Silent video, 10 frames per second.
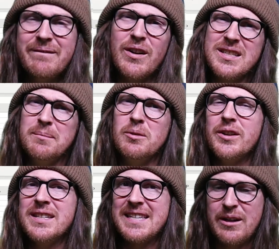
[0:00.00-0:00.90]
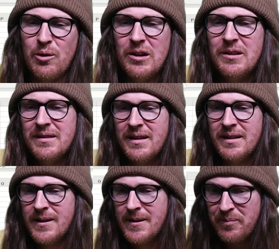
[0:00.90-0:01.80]
Very similar to SQL.
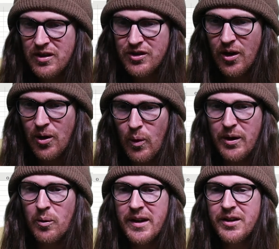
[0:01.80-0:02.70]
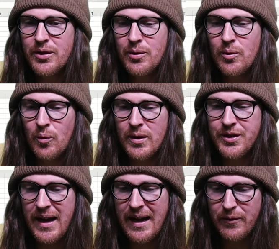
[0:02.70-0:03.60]
So what you want to do once
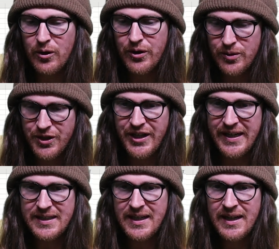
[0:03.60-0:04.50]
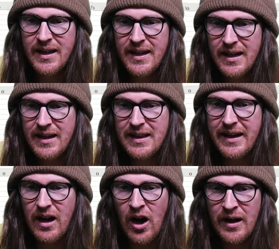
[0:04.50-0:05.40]
you have your new sheet,
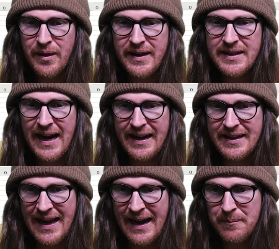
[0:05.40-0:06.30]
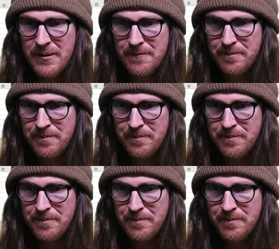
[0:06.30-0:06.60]
click on the Data tab,